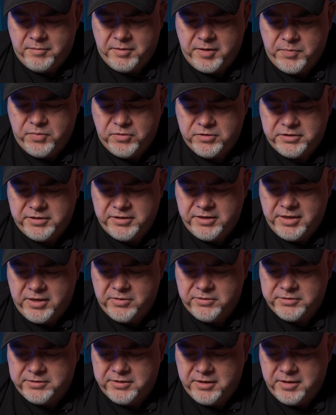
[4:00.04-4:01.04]
I wanna push the
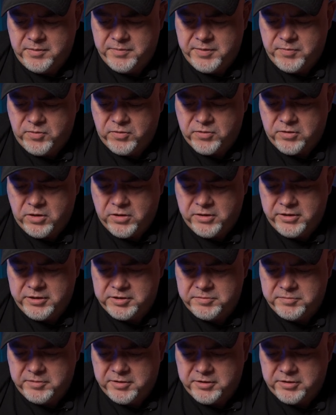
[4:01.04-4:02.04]
yellows a little bit more
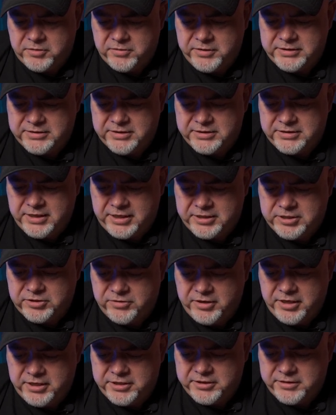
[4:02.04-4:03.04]
orange. Wanna increase the
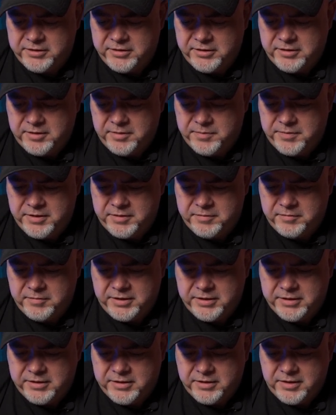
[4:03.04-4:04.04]
saturation a little bit.
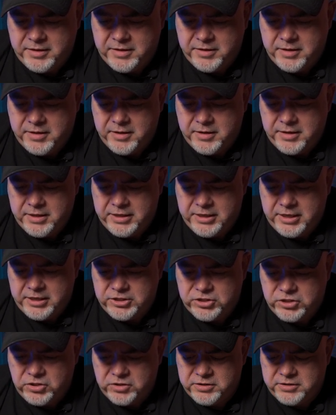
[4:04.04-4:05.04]
We can
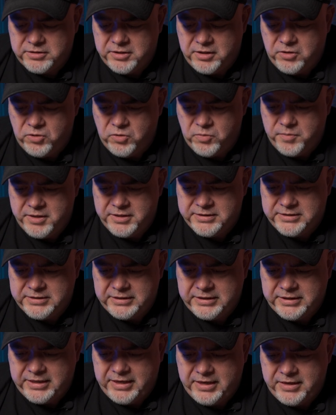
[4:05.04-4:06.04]
adjust the luminance
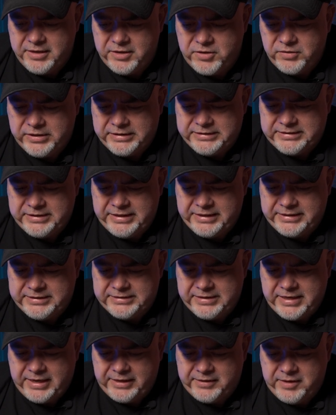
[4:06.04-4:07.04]
again and you can see
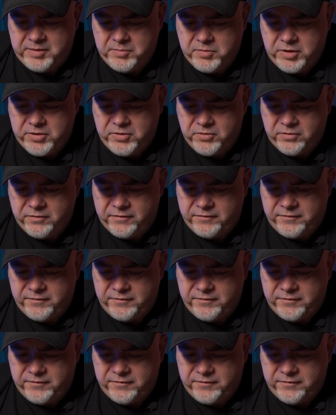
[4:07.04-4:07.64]
exactly what you're